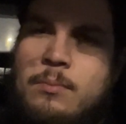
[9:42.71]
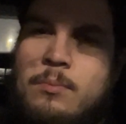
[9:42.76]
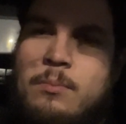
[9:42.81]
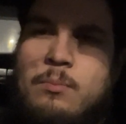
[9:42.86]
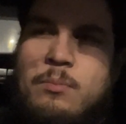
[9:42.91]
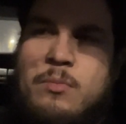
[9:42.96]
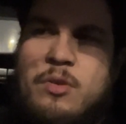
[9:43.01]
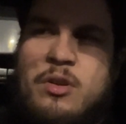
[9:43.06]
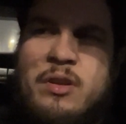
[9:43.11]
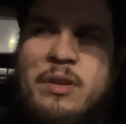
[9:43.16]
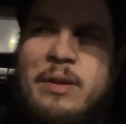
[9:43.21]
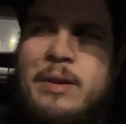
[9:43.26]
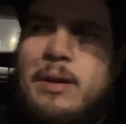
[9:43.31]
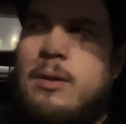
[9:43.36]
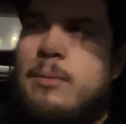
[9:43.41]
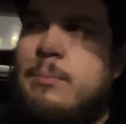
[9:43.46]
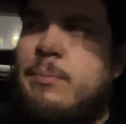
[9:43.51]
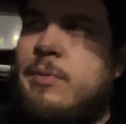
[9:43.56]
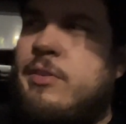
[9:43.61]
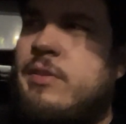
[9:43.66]
But yeah,
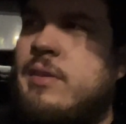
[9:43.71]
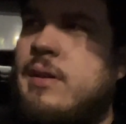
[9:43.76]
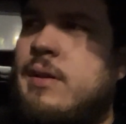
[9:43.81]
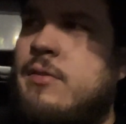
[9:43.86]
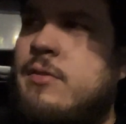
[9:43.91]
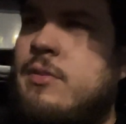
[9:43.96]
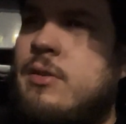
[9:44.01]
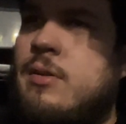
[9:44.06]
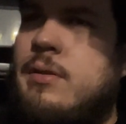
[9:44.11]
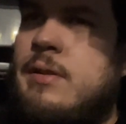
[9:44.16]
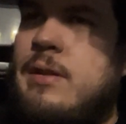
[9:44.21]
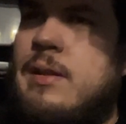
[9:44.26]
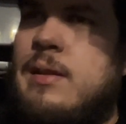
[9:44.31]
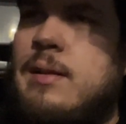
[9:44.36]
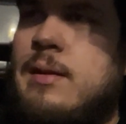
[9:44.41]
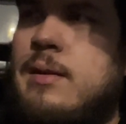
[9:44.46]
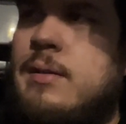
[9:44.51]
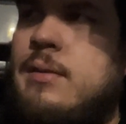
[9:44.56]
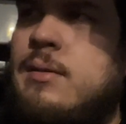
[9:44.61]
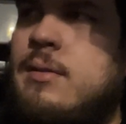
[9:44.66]
besides all that
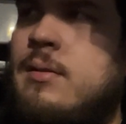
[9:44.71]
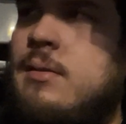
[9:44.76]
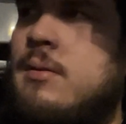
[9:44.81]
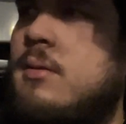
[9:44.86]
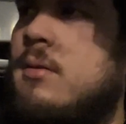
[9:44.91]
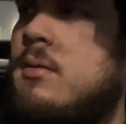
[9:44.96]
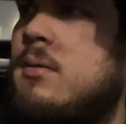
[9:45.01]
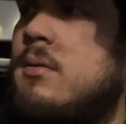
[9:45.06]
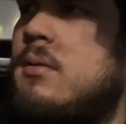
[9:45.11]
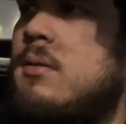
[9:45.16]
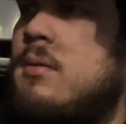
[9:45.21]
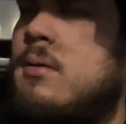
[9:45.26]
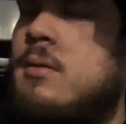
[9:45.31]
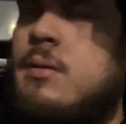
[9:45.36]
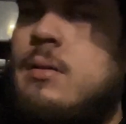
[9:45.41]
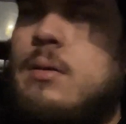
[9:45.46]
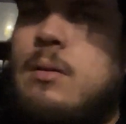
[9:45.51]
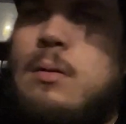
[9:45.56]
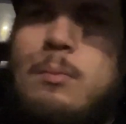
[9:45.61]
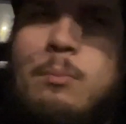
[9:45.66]
like
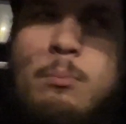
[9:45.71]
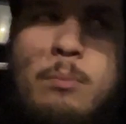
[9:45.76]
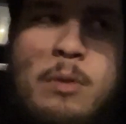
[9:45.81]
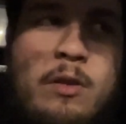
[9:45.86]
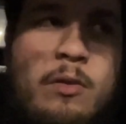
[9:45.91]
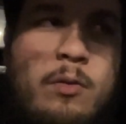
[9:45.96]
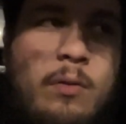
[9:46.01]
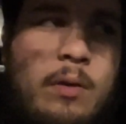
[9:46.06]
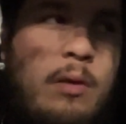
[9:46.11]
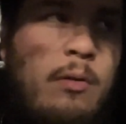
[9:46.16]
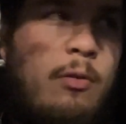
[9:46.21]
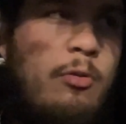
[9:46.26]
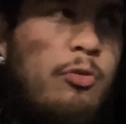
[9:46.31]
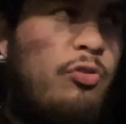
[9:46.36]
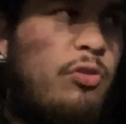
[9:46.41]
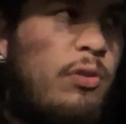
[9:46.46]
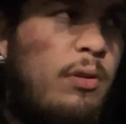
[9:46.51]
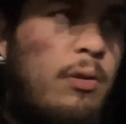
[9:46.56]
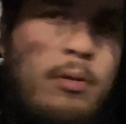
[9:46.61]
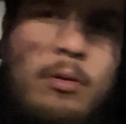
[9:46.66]
mental health
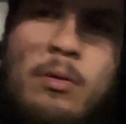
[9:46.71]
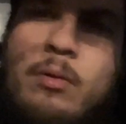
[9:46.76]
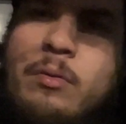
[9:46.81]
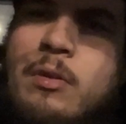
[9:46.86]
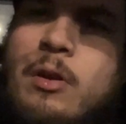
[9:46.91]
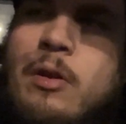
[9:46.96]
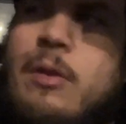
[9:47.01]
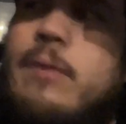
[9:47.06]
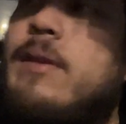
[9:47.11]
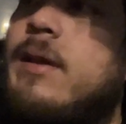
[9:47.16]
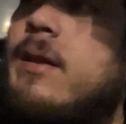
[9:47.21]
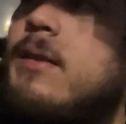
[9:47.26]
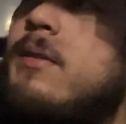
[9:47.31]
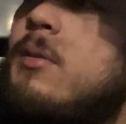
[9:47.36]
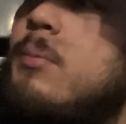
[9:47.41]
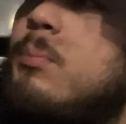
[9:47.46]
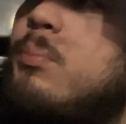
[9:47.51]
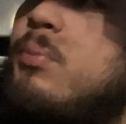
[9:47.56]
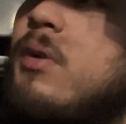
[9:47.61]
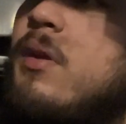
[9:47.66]
shit and all that
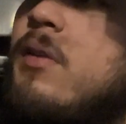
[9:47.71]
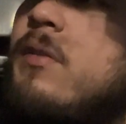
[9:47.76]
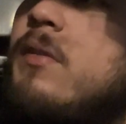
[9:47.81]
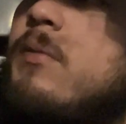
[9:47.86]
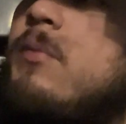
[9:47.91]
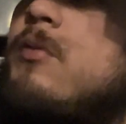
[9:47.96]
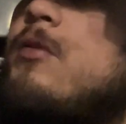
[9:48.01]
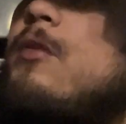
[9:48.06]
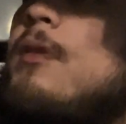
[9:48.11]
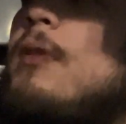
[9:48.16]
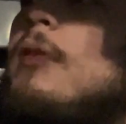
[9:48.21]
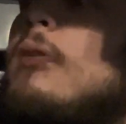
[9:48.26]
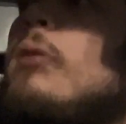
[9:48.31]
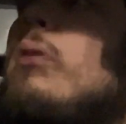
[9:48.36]
depressive shit,